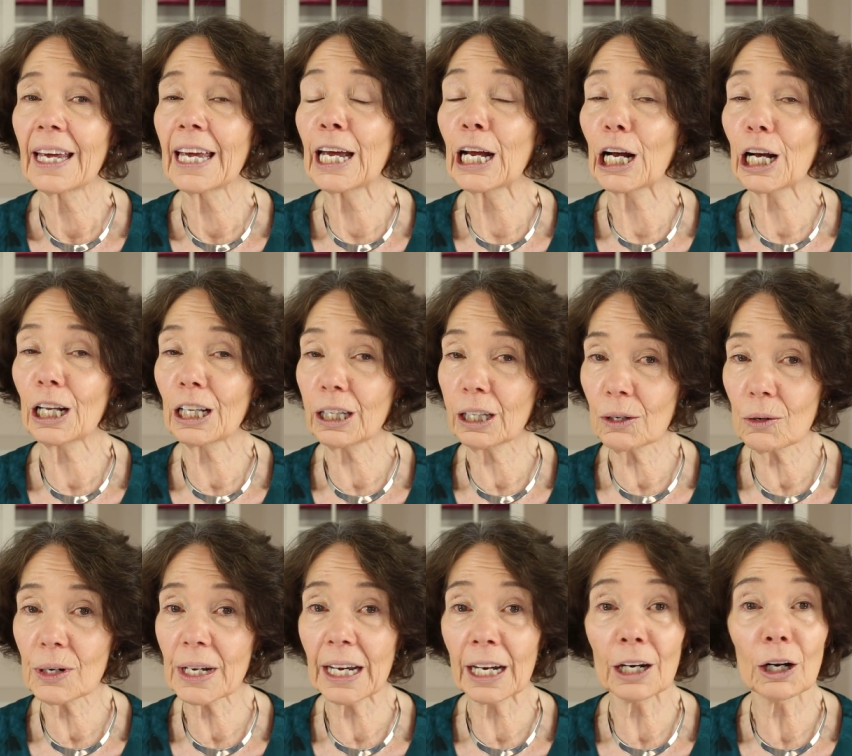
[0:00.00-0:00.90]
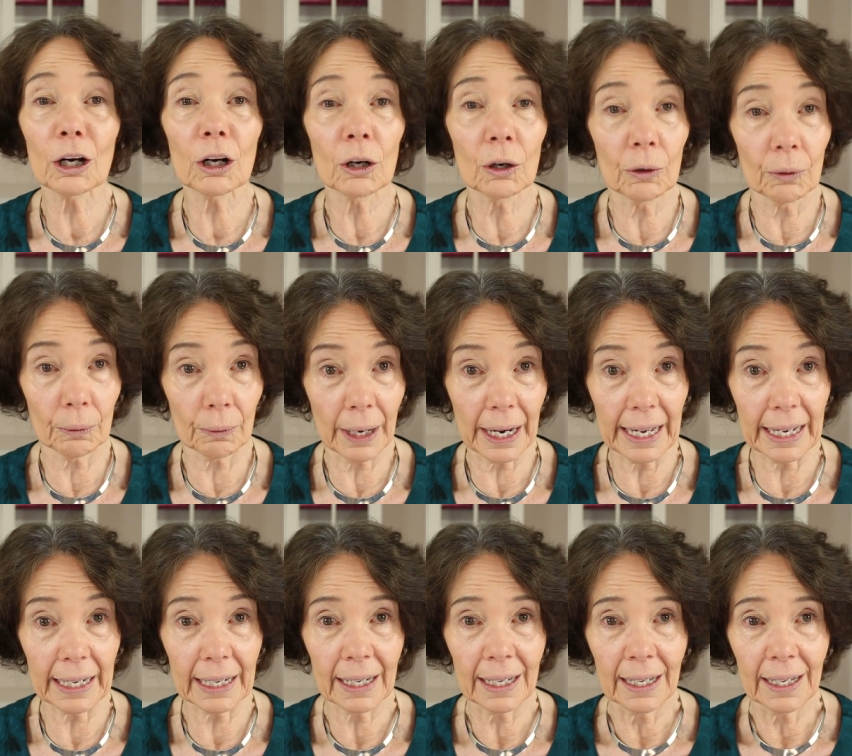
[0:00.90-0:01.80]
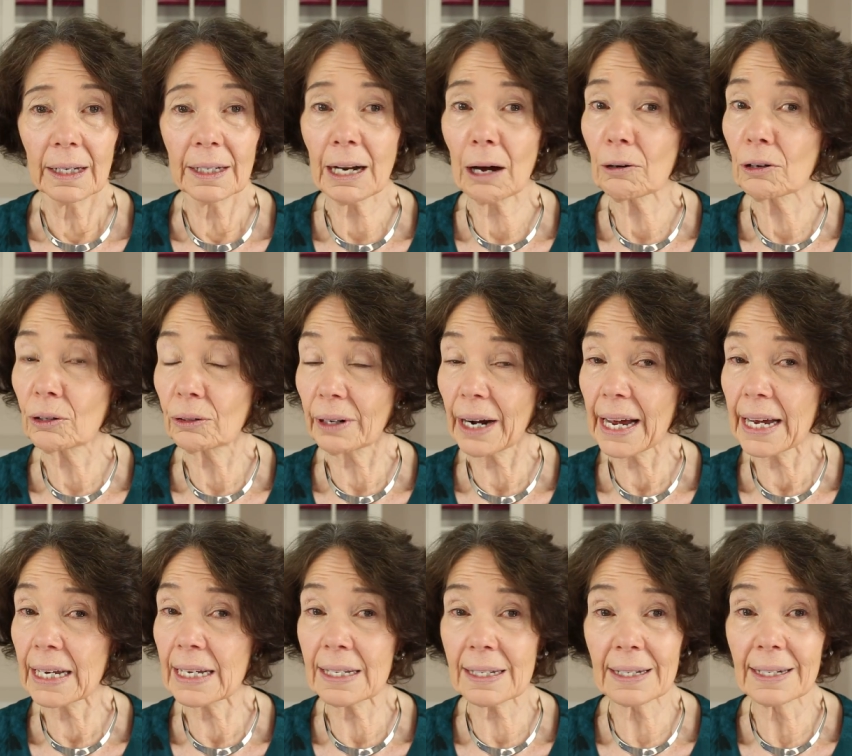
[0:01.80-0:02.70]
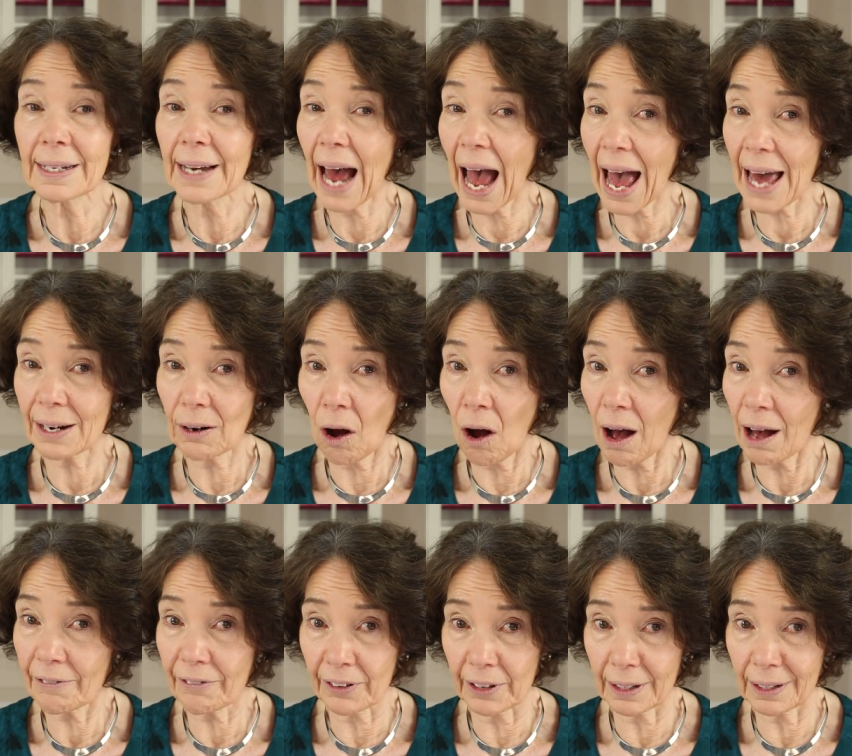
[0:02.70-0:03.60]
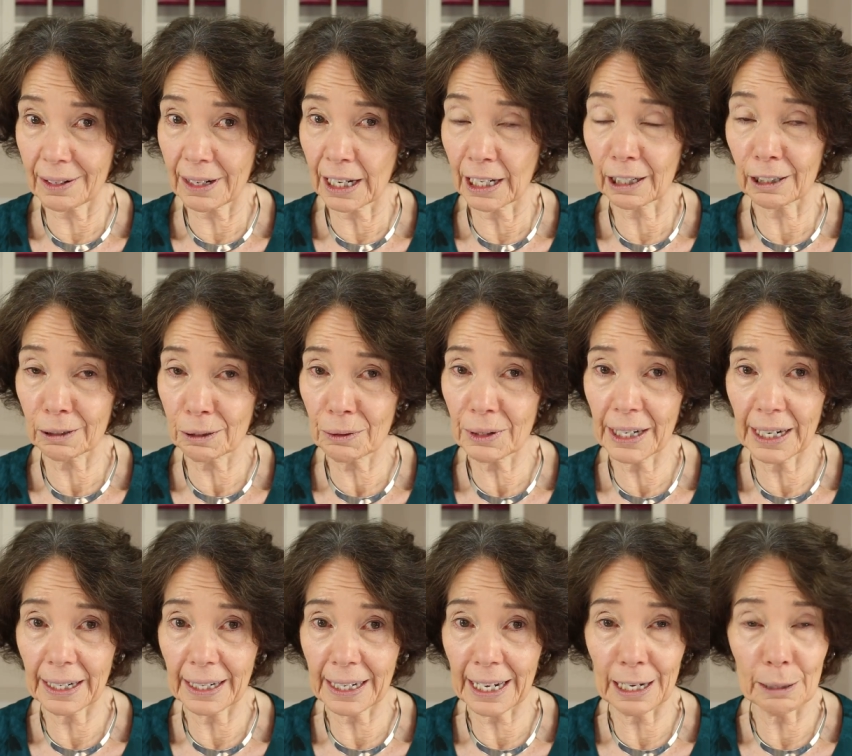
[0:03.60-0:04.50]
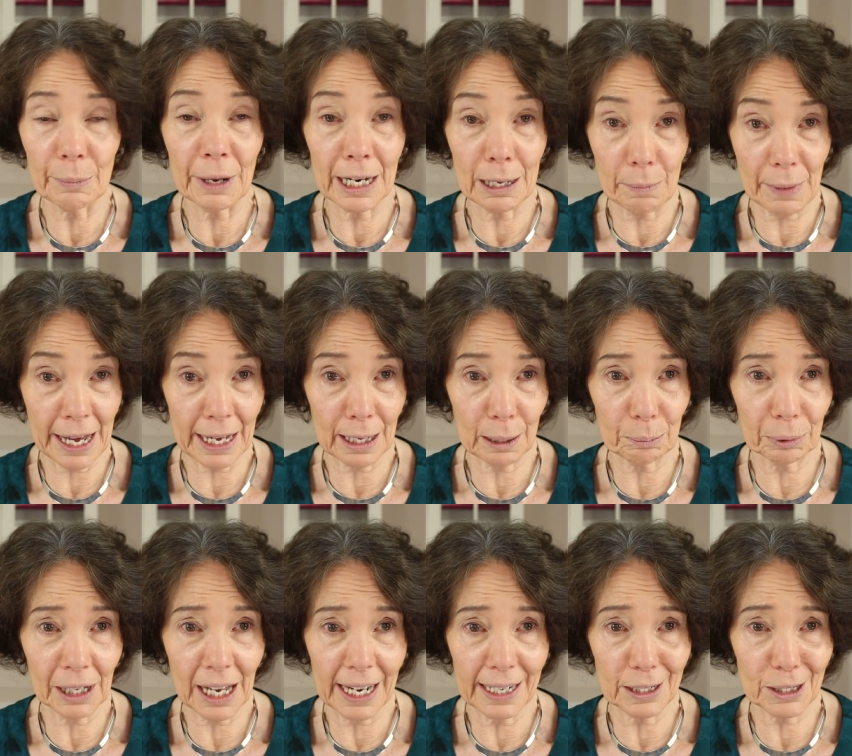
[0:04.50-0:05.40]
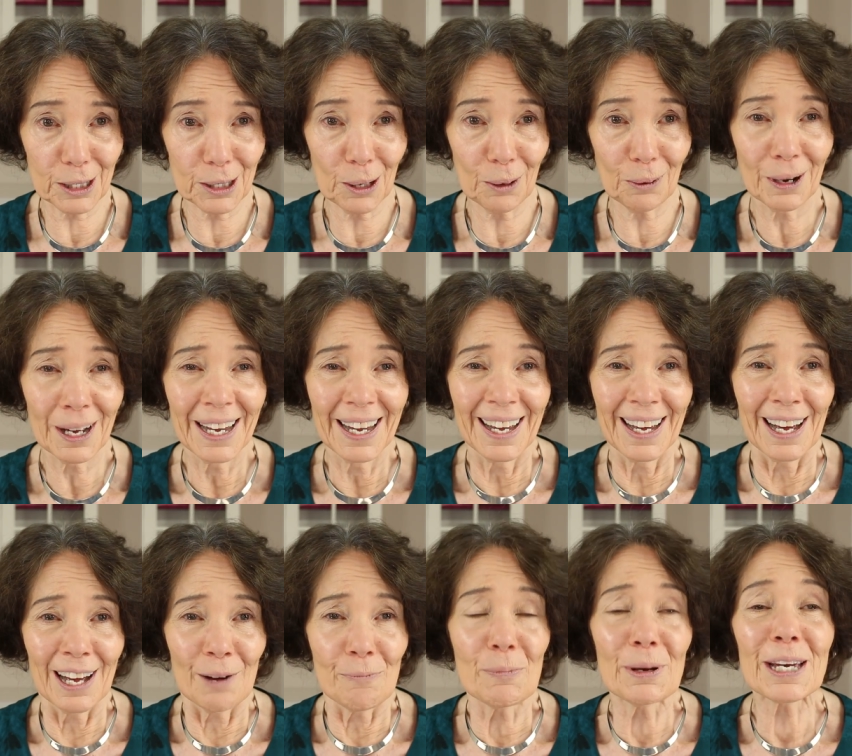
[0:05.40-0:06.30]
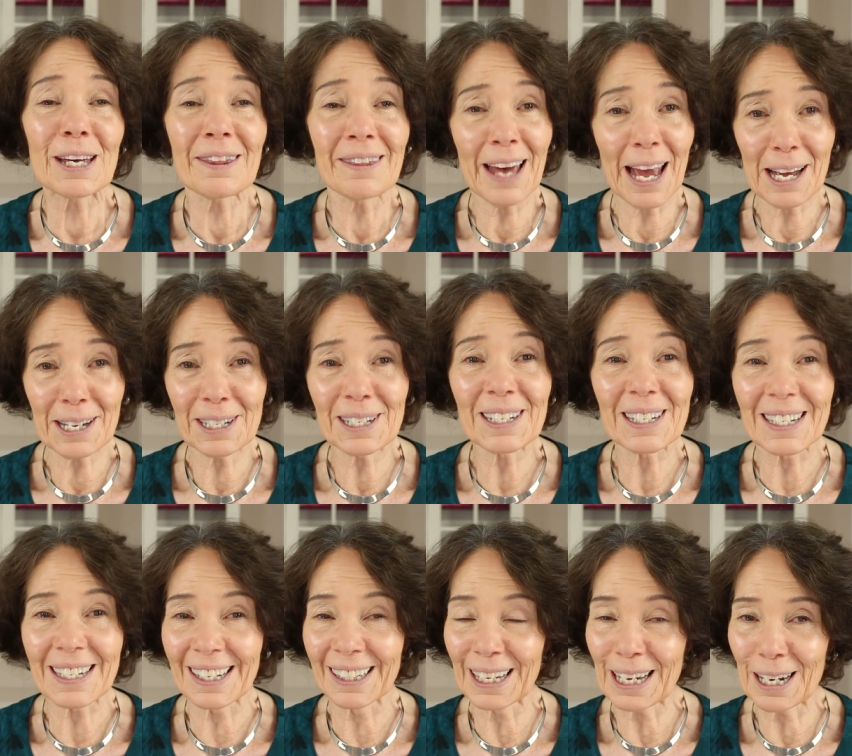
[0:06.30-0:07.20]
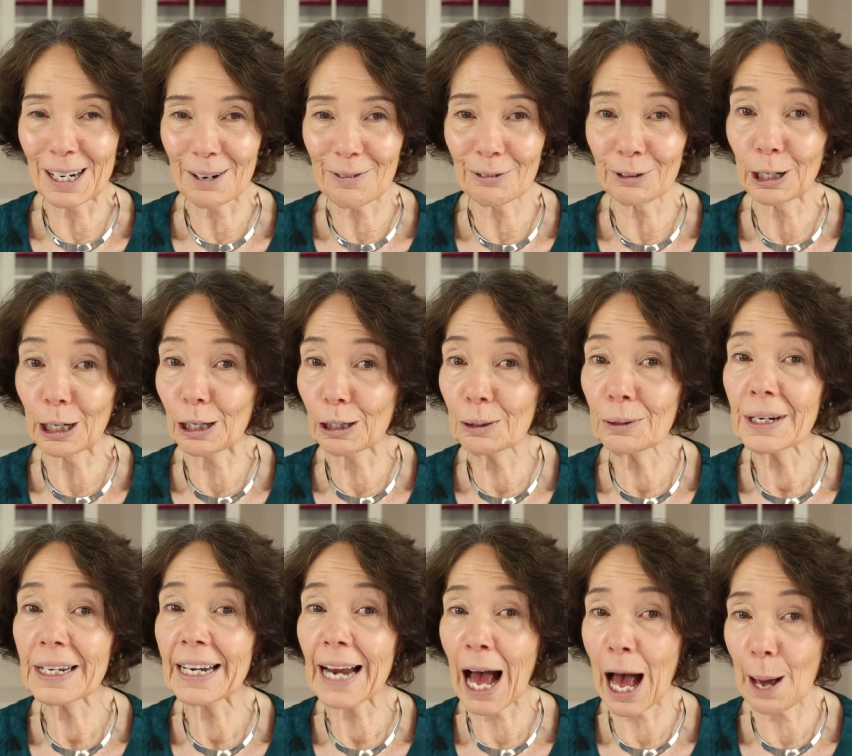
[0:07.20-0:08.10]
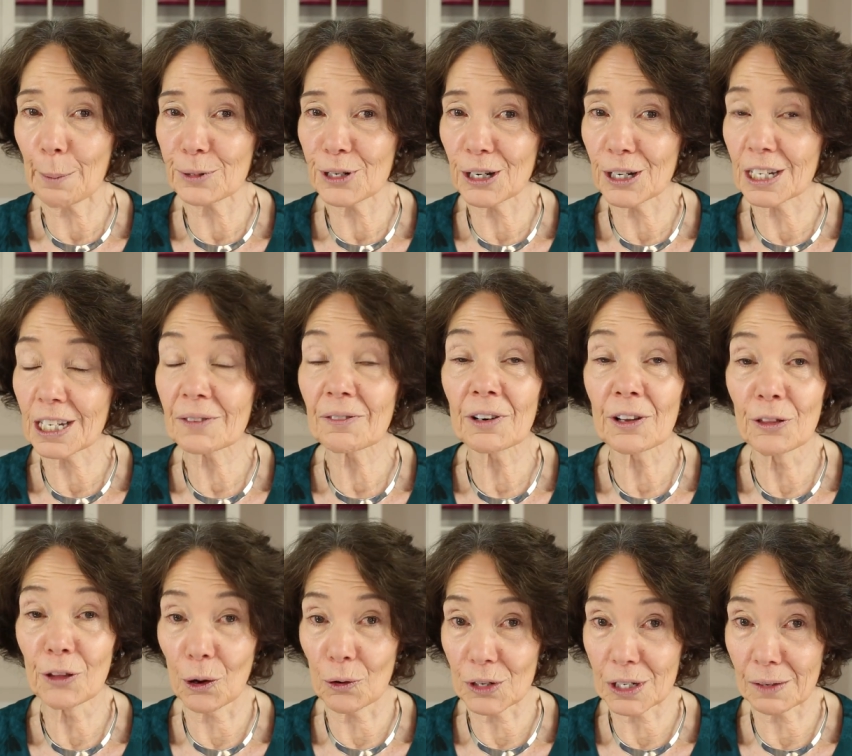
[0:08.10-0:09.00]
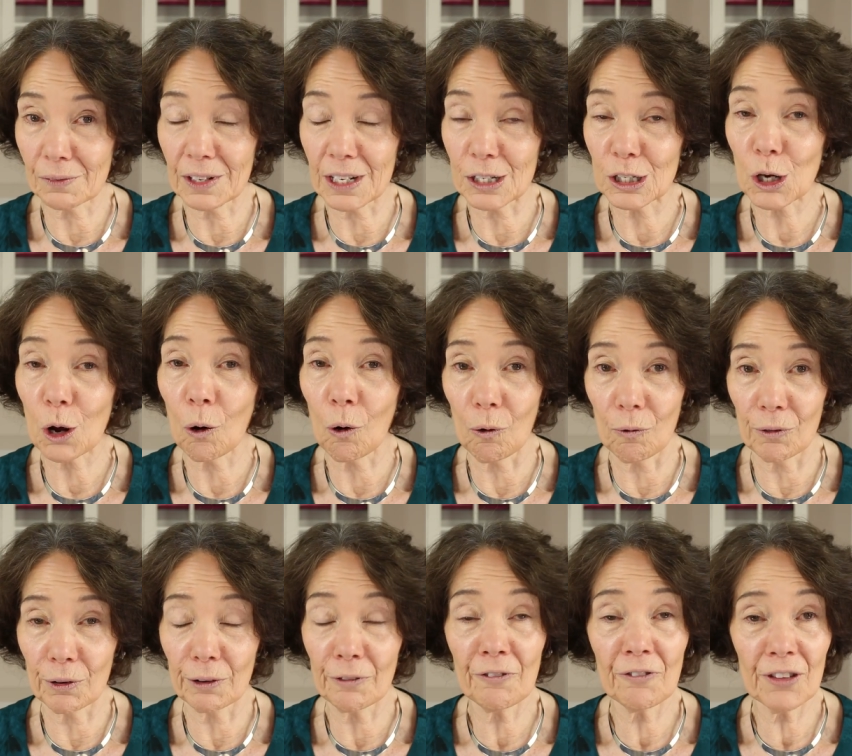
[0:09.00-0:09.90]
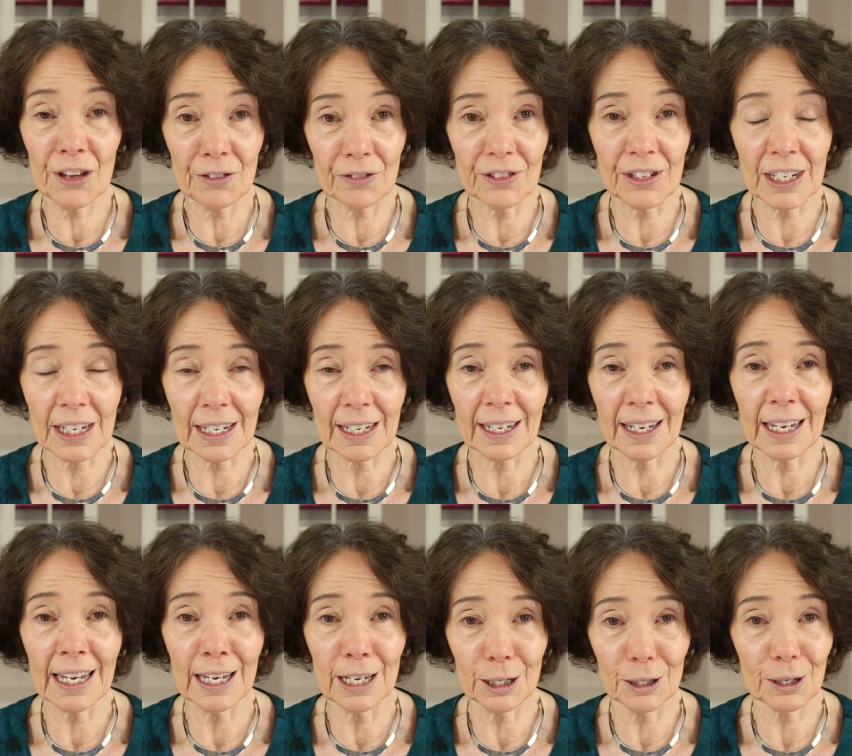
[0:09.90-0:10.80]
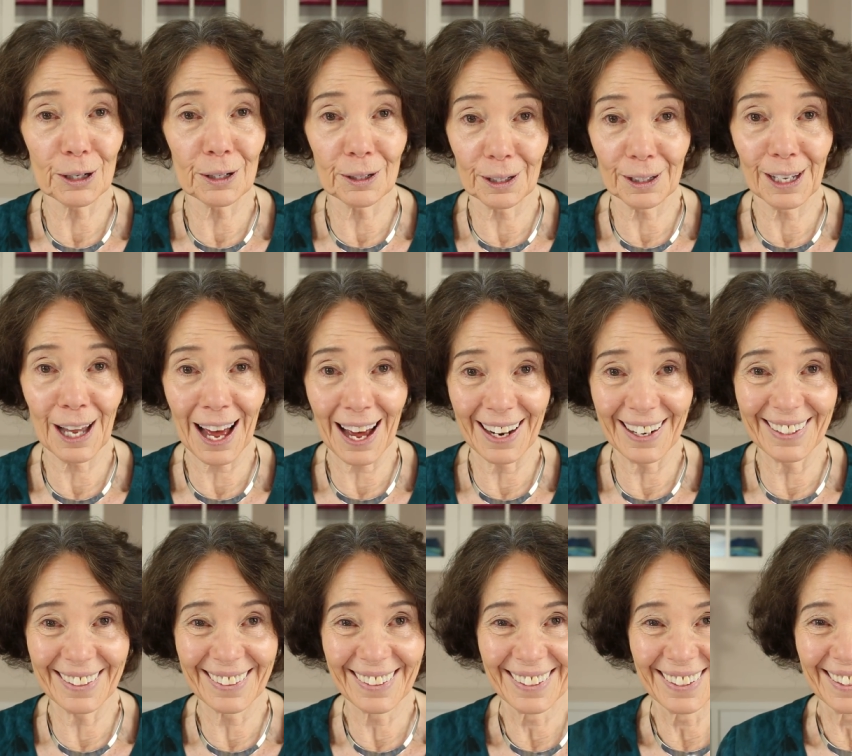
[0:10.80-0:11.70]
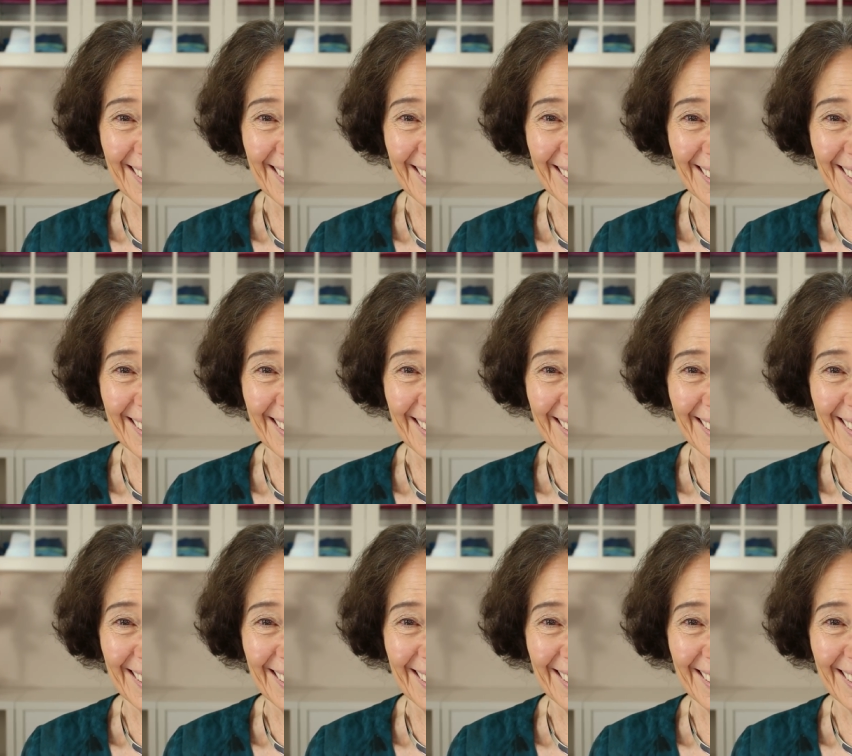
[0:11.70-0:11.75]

including gray. Now, gray is not often included in many makeup lines, so big thanks to Selena for including options for those of us over 50 in her line.